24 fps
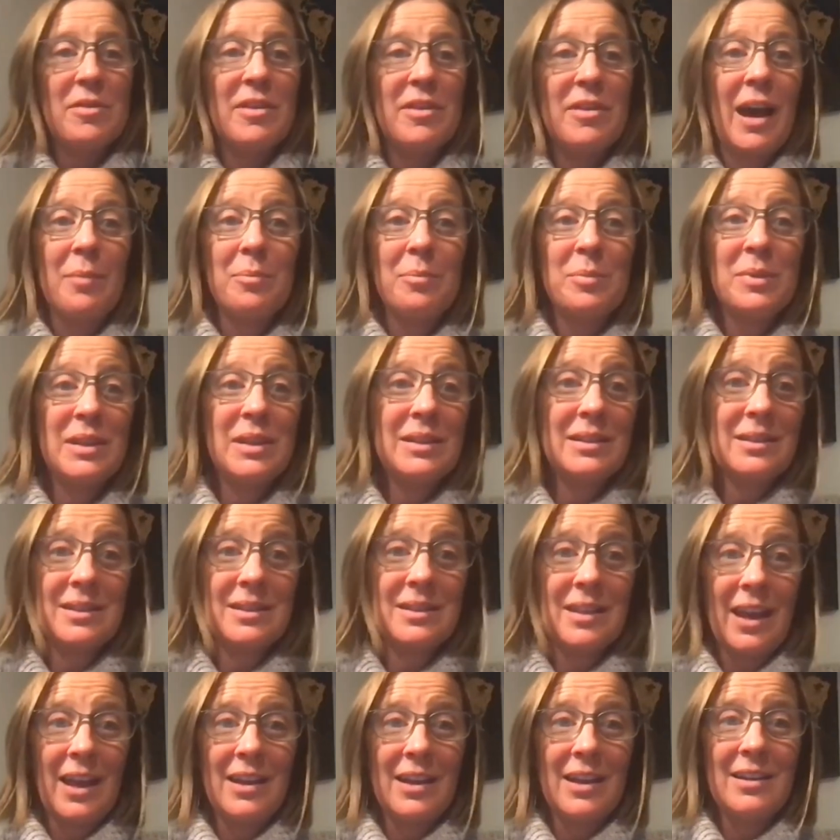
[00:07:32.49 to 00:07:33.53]
Um, that
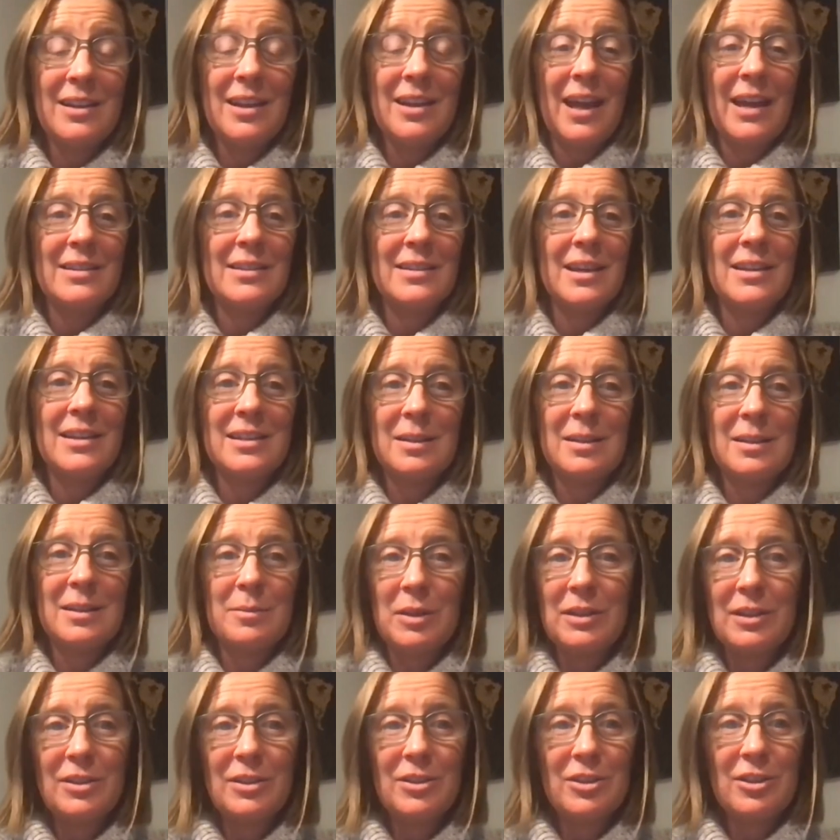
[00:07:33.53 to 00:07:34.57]
being said, as I
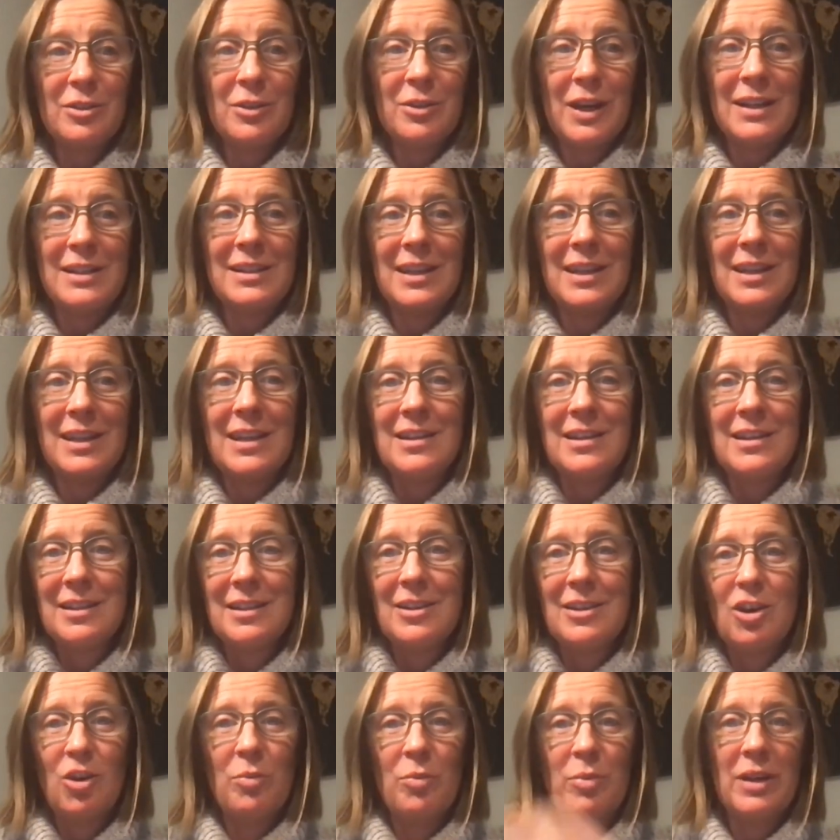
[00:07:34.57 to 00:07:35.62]
typically do, I tend to
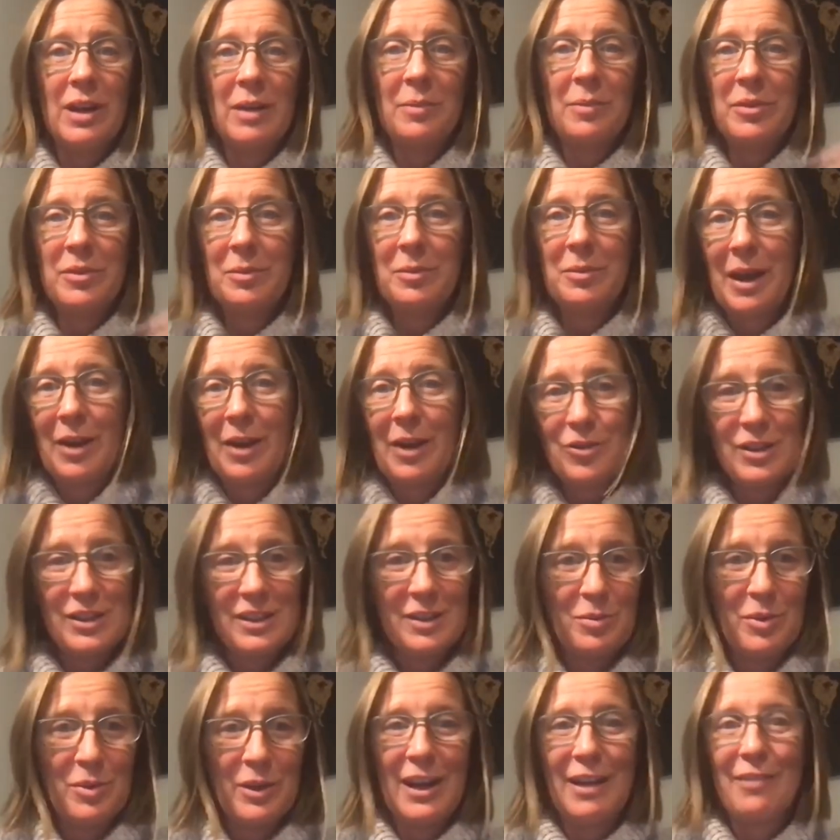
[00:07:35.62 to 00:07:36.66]
then open up the boundaries
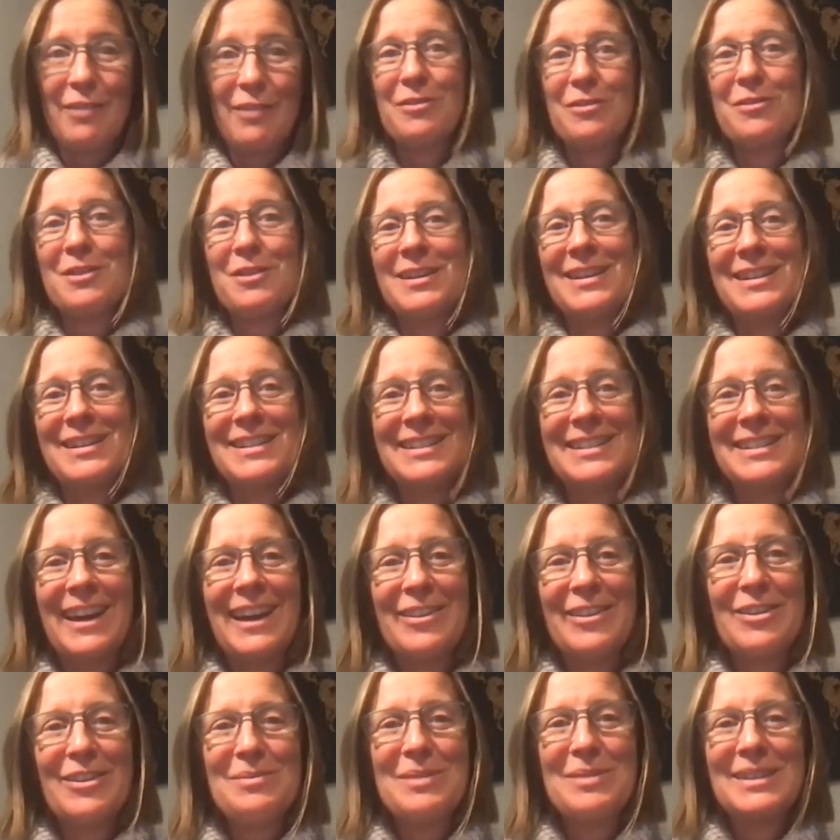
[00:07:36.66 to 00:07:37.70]
and bring everyone in
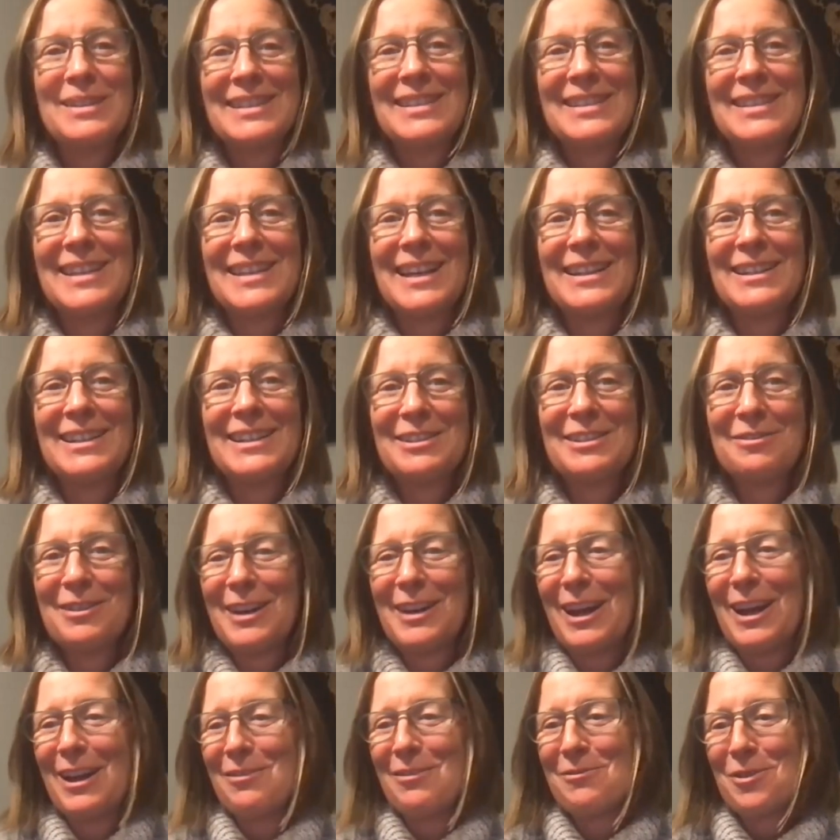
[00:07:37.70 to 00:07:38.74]
together because that's the way
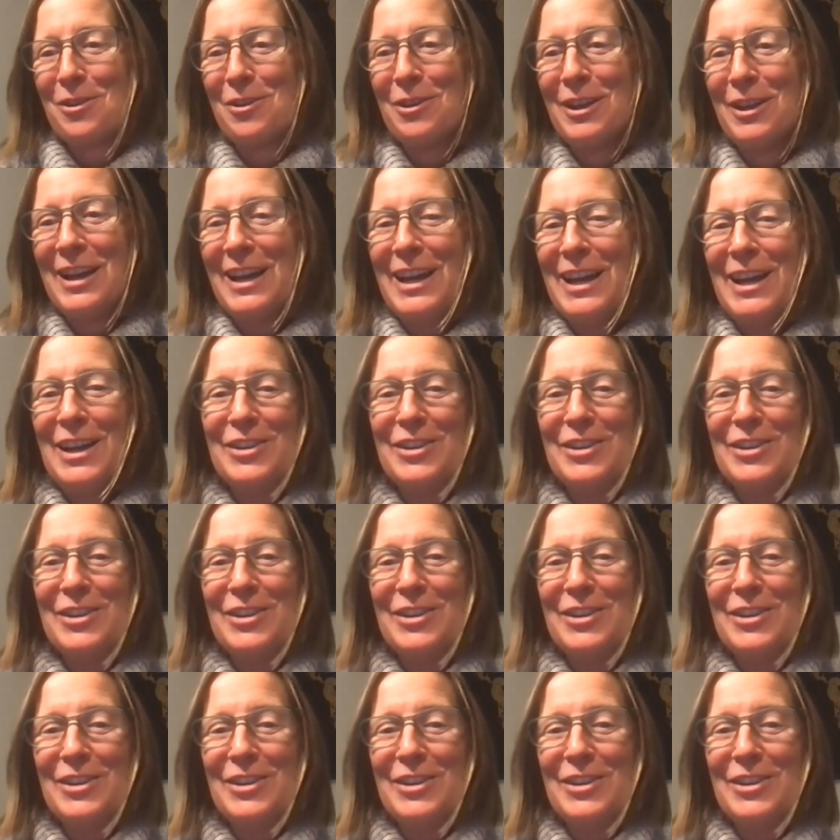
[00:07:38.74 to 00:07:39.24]
I roll.